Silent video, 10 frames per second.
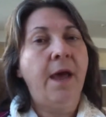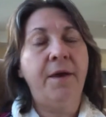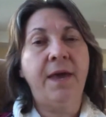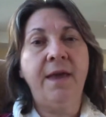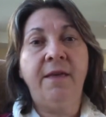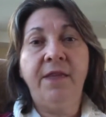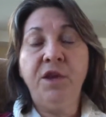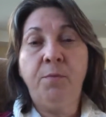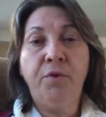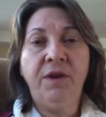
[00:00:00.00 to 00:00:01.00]
Okay, and then
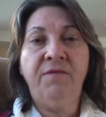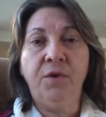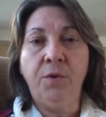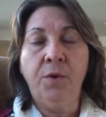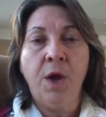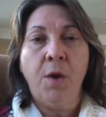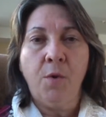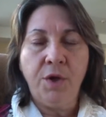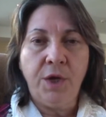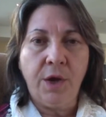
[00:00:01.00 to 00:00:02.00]
you preview
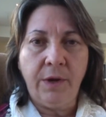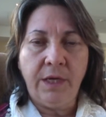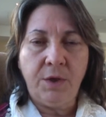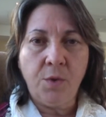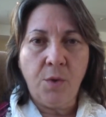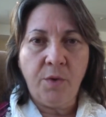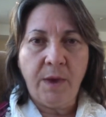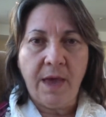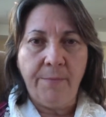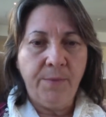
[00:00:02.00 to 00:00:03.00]
what you're going to talk
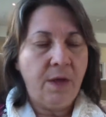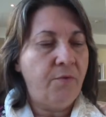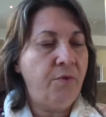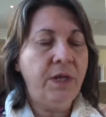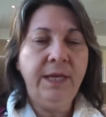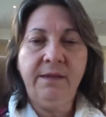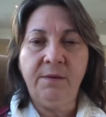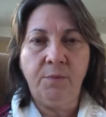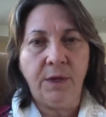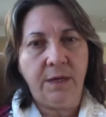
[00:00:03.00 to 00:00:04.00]
about. Really
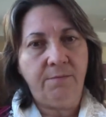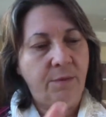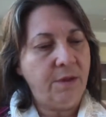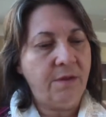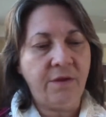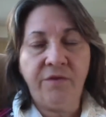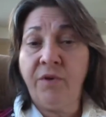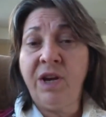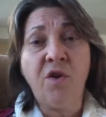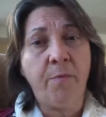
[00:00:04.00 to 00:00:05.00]
simply, the
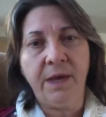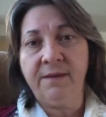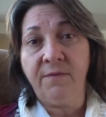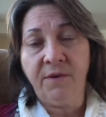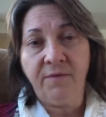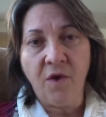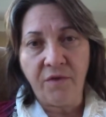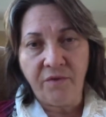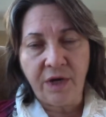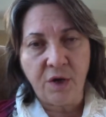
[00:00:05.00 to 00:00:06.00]
three topics, if you've
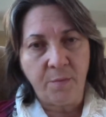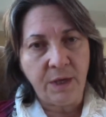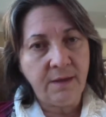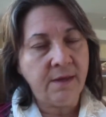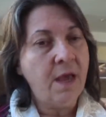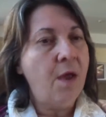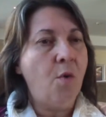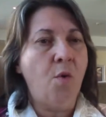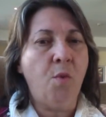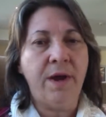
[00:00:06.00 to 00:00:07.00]
got three topics,
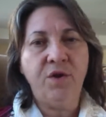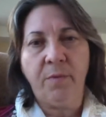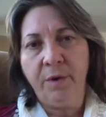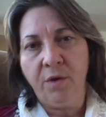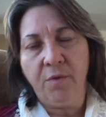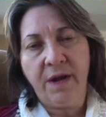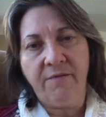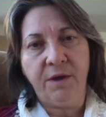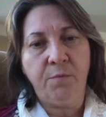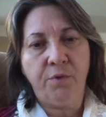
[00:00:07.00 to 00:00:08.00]
or one topic or
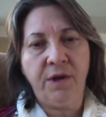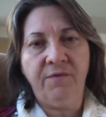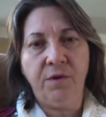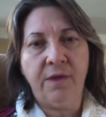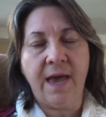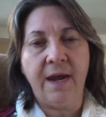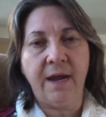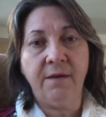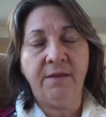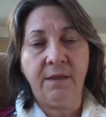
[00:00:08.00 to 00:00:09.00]
whatever, you preview that,
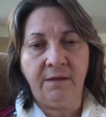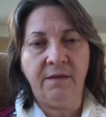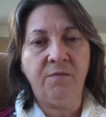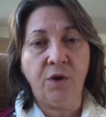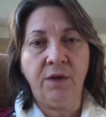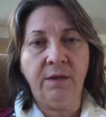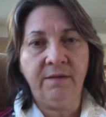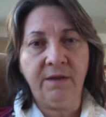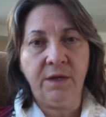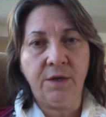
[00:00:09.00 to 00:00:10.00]
and you say this is what you're
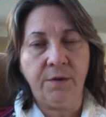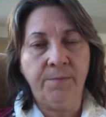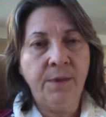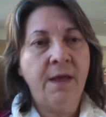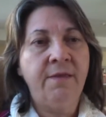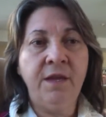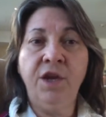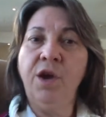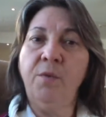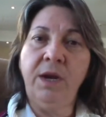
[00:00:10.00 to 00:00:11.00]
listening to. Then
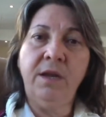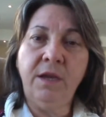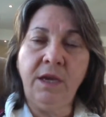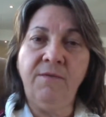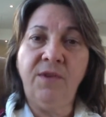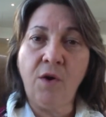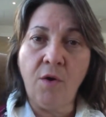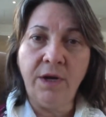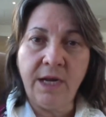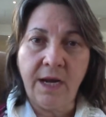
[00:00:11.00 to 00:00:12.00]
you go in and you give the
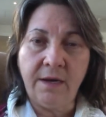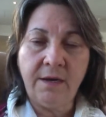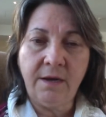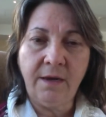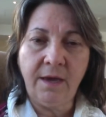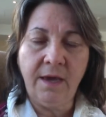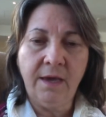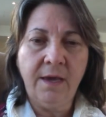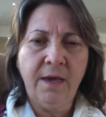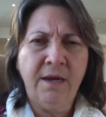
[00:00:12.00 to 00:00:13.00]
content. Okay,
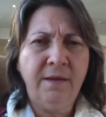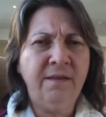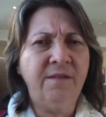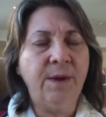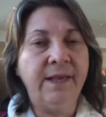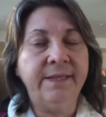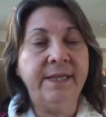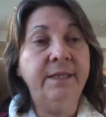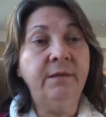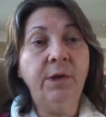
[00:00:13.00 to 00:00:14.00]
does this make
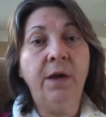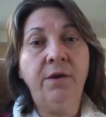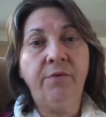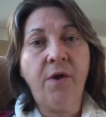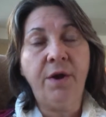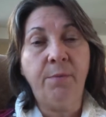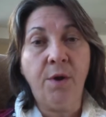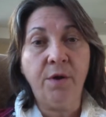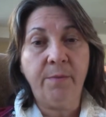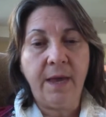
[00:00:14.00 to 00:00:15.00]
sense? I'm going to write a
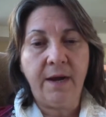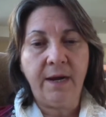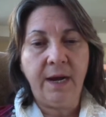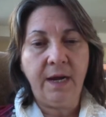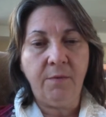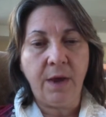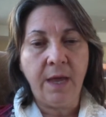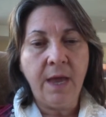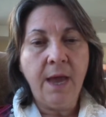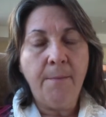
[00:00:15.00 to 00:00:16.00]
blog about it
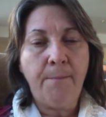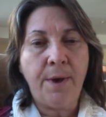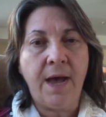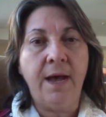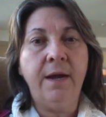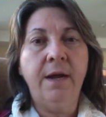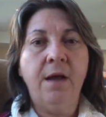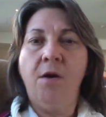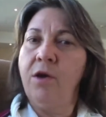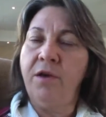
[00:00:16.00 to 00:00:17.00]
anyway, but
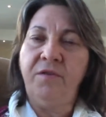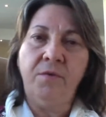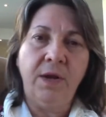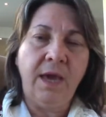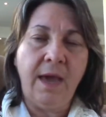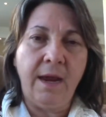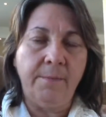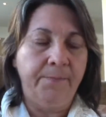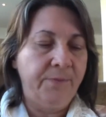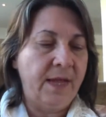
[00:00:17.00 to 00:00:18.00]
I'll go through it
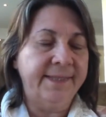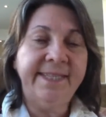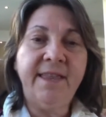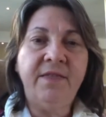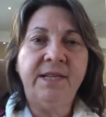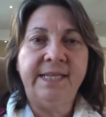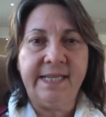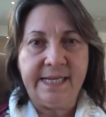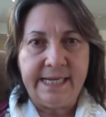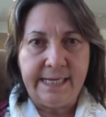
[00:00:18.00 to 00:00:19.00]
again. Set the
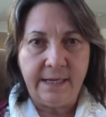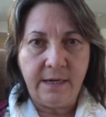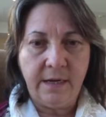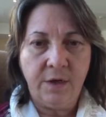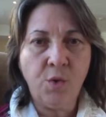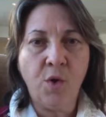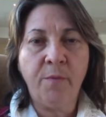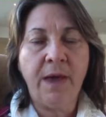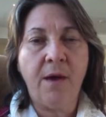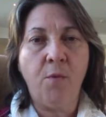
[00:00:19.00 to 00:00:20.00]
scene. Talk
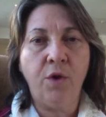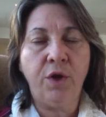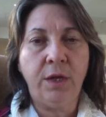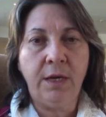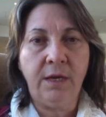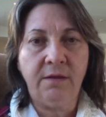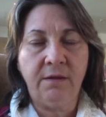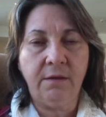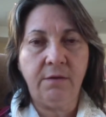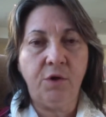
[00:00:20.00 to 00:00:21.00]
about what it
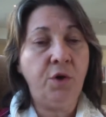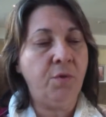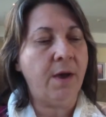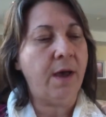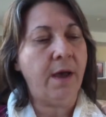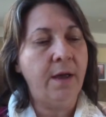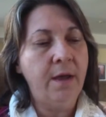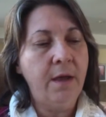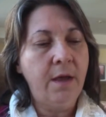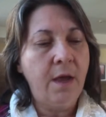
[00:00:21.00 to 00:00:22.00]
is, who you are,
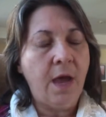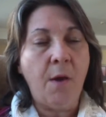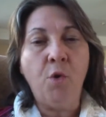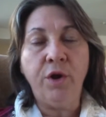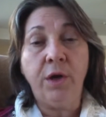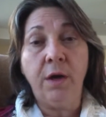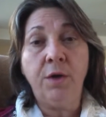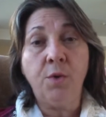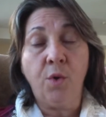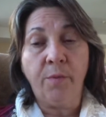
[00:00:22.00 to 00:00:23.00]
and what you're going to
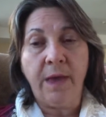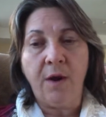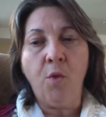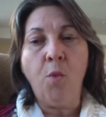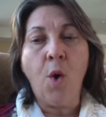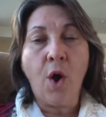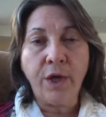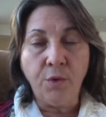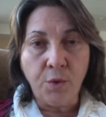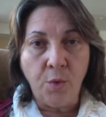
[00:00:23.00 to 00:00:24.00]
talk about, or why
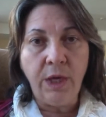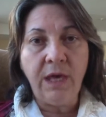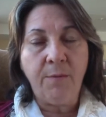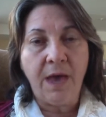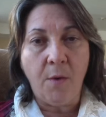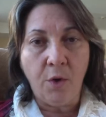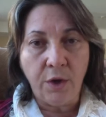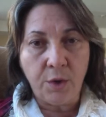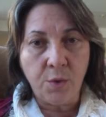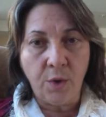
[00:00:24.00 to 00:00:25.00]
you're talking about what
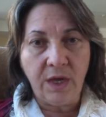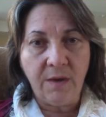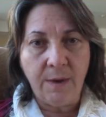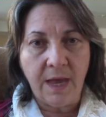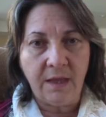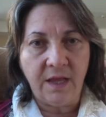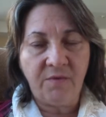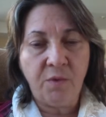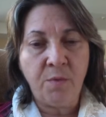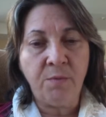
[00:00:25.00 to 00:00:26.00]
you're talking about. That's
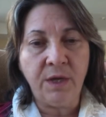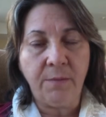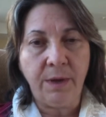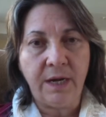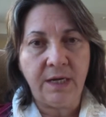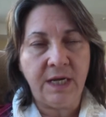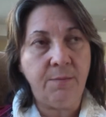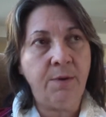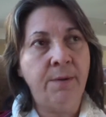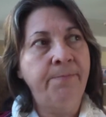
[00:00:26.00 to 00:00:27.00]
probably a better tip.